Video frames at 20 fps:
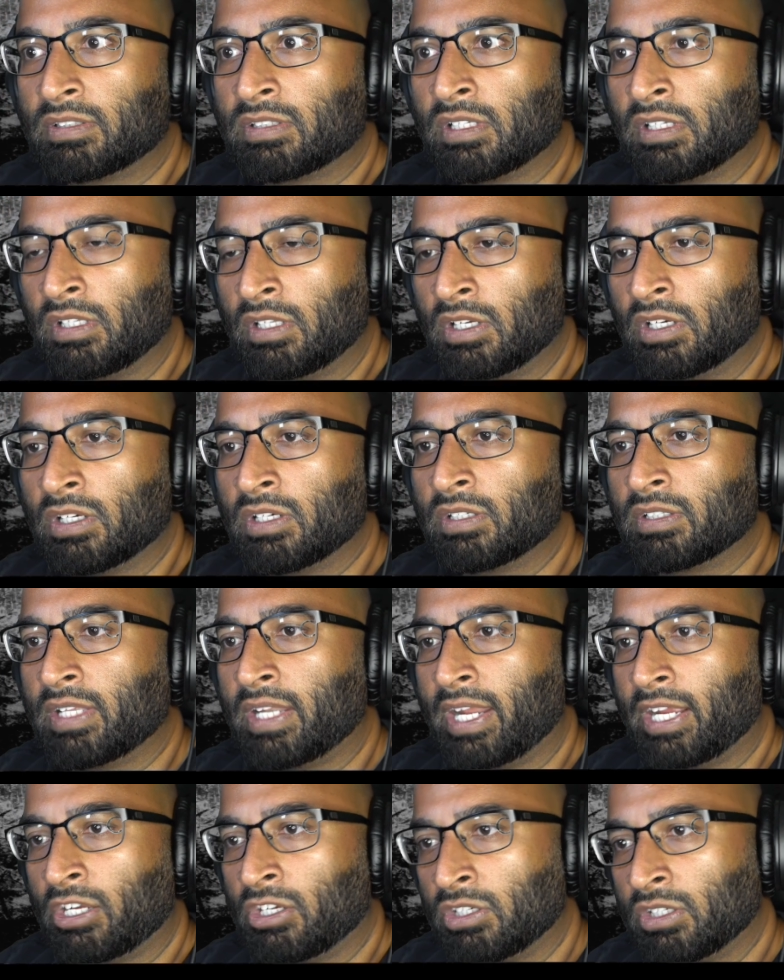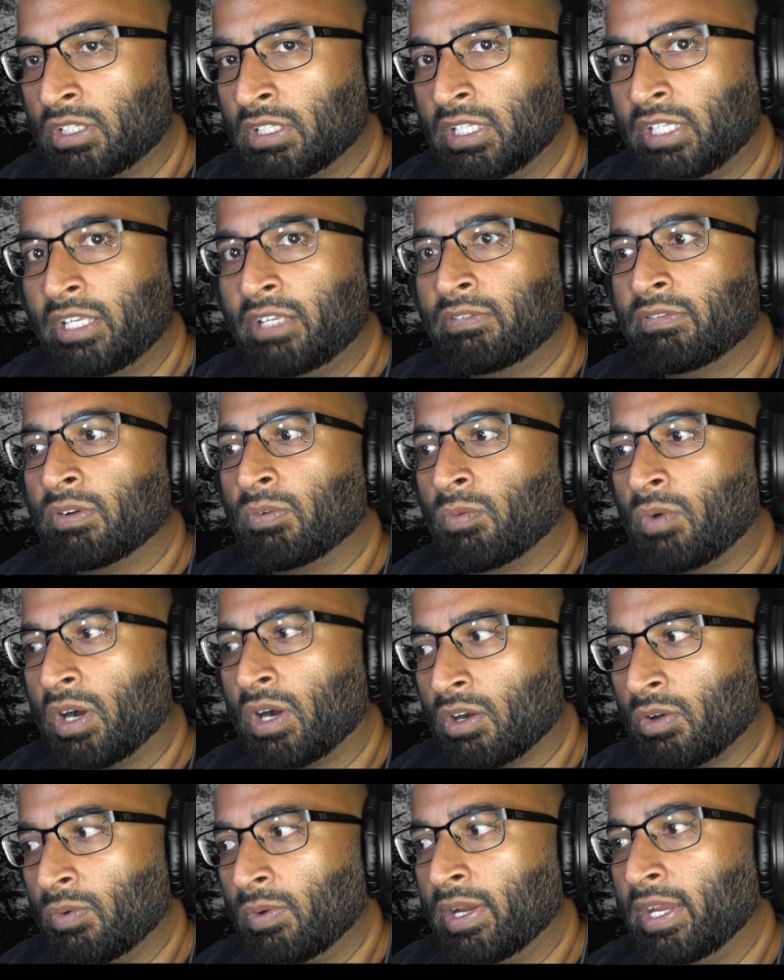to learn that I could leave and
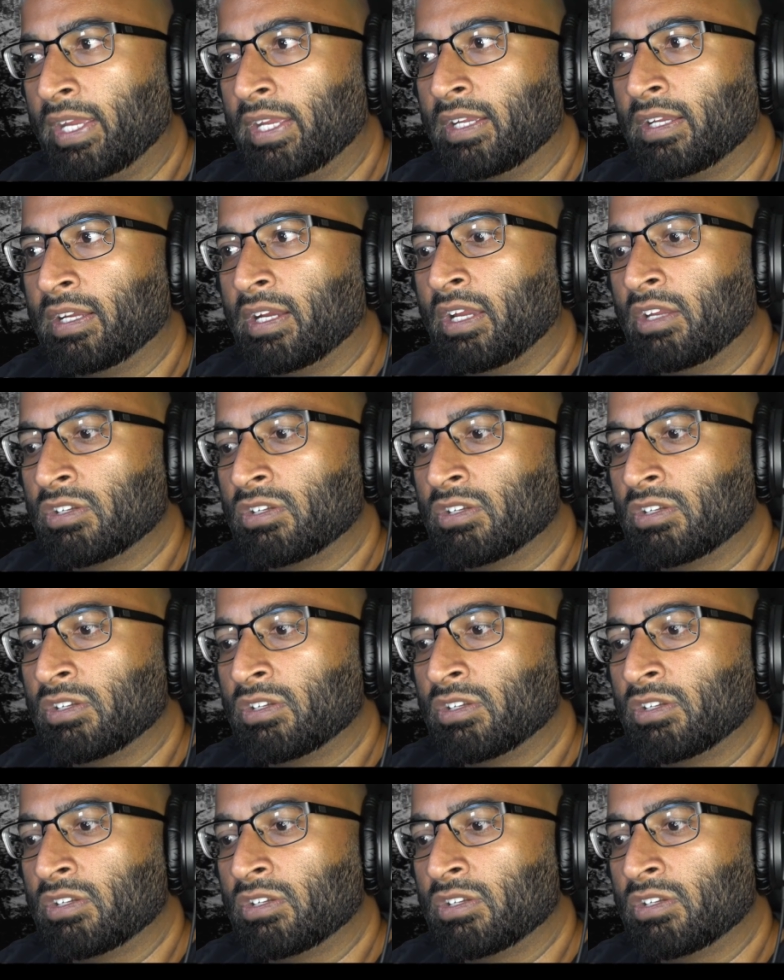walk away.